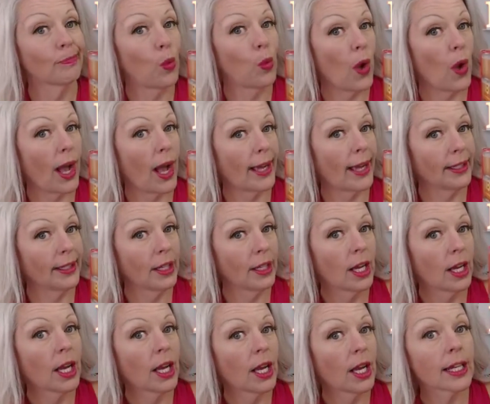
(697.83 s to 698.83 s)
Why?
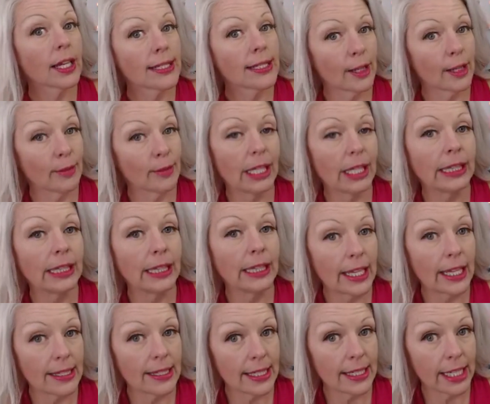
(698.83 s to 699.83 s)
Because I'm
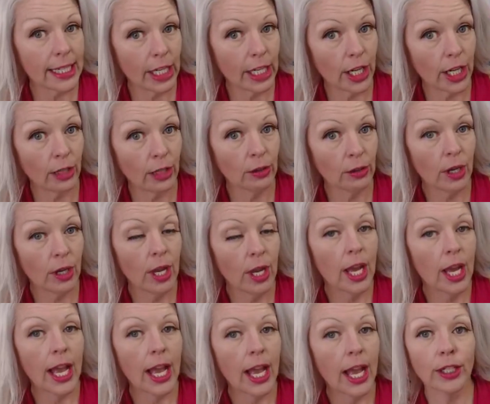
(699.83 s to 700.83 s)
lazy keto.
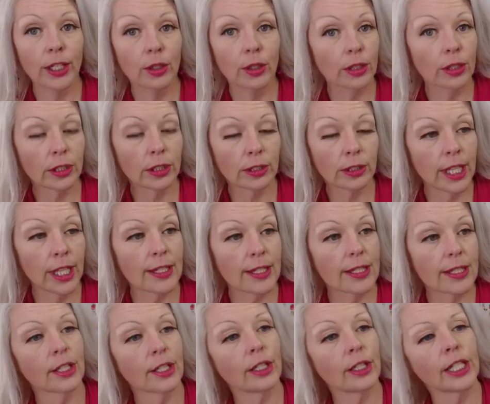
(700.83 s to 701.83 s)
I don't
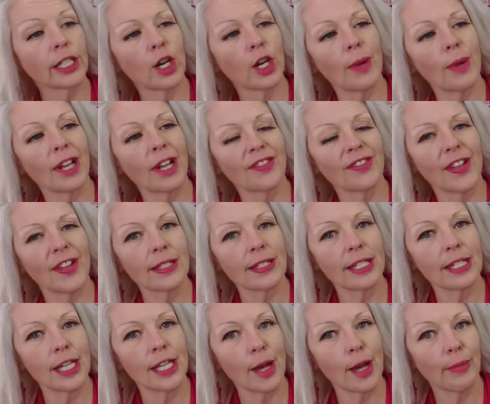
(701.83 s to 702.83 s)
necessarily go buy
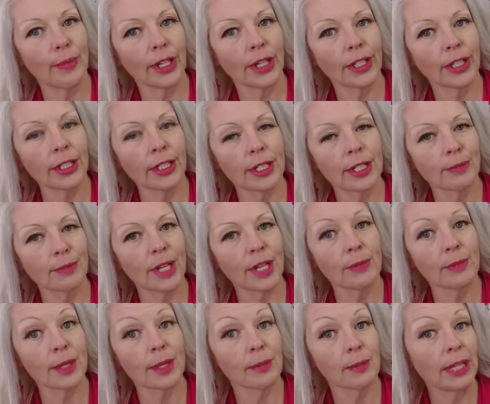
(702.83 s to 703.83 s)
fancy nut butters.
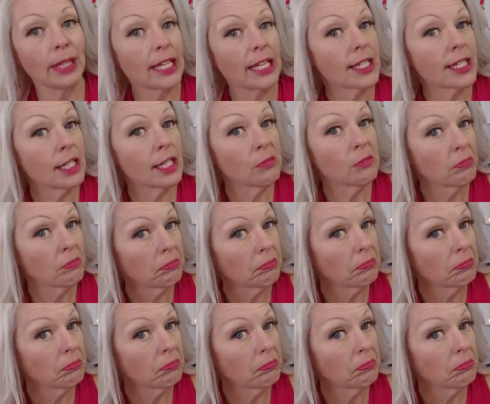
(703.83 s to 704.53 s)
Sometimes I'm lazy.